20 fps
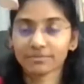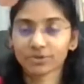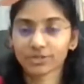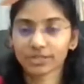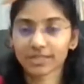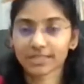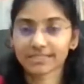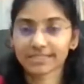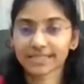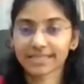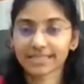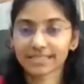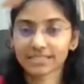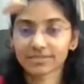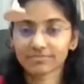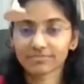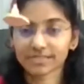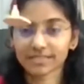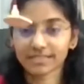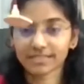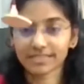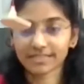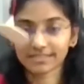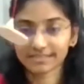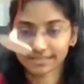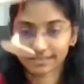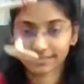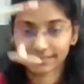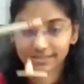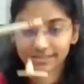motor skills with
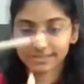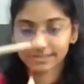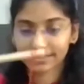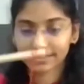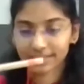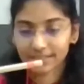this